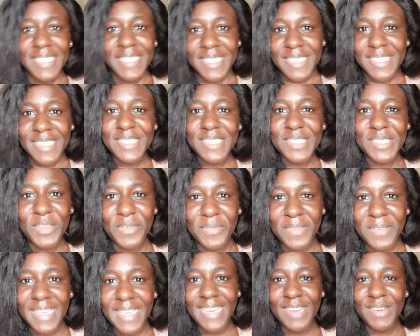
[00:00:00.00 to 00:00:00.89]

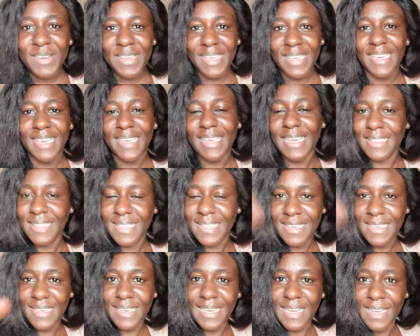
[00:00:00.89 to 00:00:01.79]
Sophia, okay, I
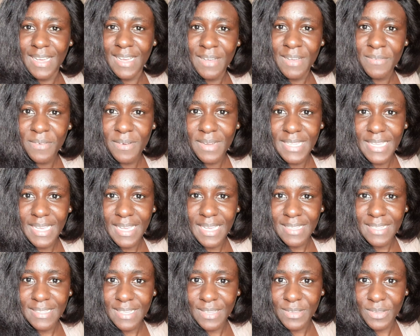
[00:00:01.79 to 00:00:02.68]
think I've already
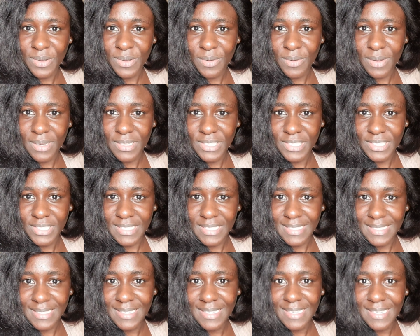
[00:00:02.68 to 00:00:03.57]
answered your question.
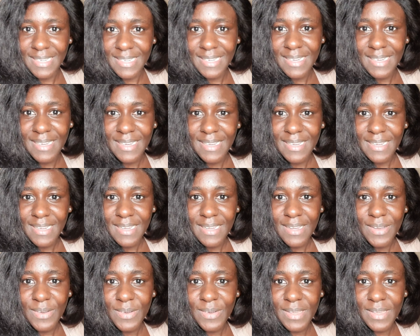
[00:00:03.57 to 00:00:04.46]

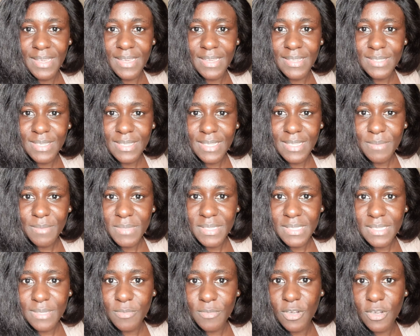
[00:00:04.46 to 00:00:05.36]
Okay, so let me
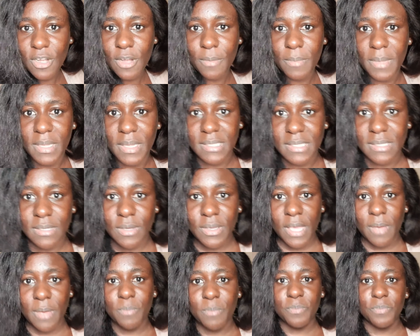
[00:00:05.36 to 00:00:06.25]
see more comments.
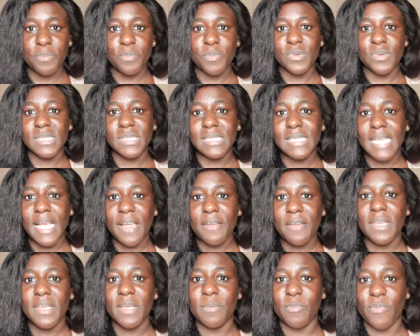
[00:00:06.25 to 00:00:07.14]
Okay,
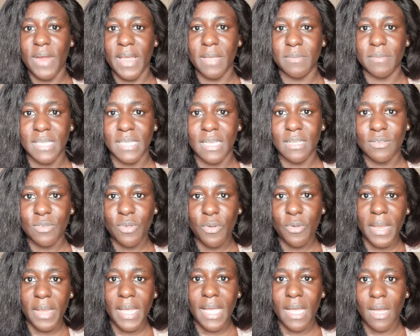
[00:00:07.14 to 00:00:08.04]
Busari Ibrahim said,
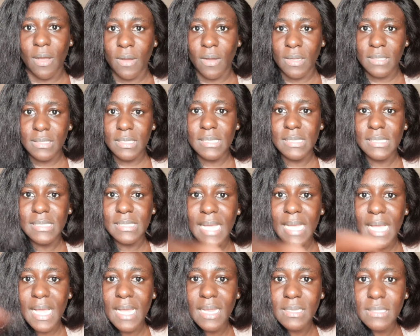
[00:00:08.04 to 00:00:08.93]
Gloria, I
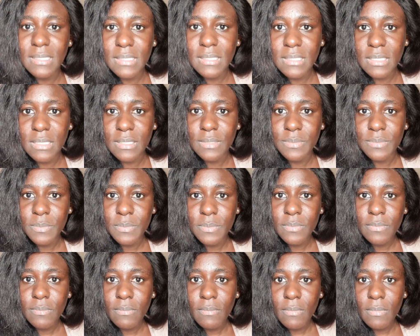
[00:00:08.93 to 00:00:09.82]
understand
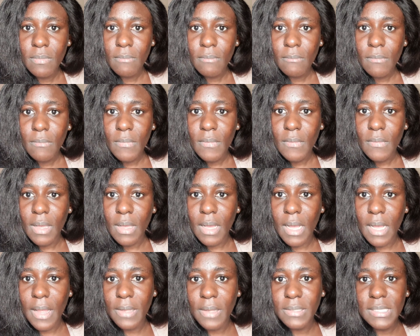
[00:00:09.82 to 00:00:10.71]

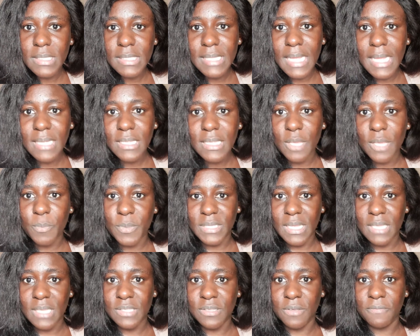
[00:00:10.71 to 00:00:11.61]
the
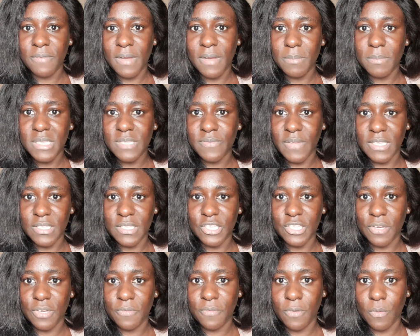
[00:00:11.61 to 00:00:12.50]
importance of family's
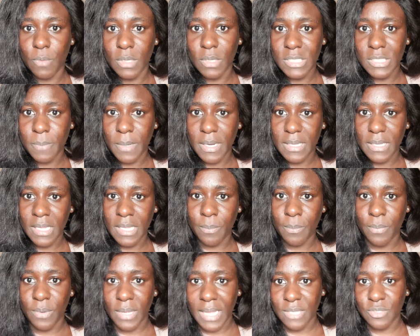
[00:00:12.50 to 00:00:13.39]
validation for one's partner,
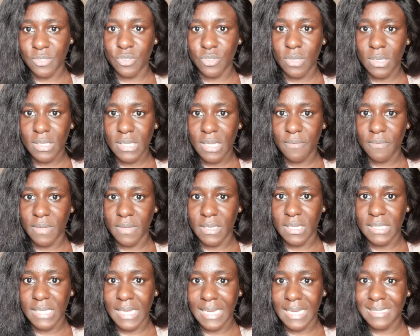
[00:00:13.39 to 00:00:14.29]
but I do not think
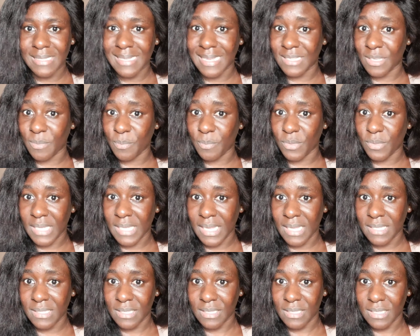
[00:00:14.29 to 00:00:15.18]
Benita is as
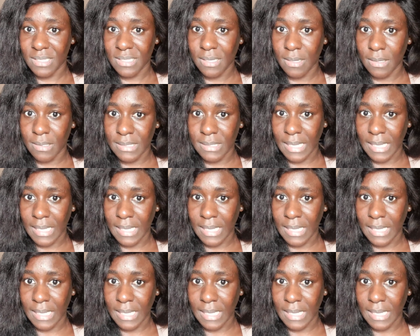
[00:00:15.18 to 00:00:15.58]
important in this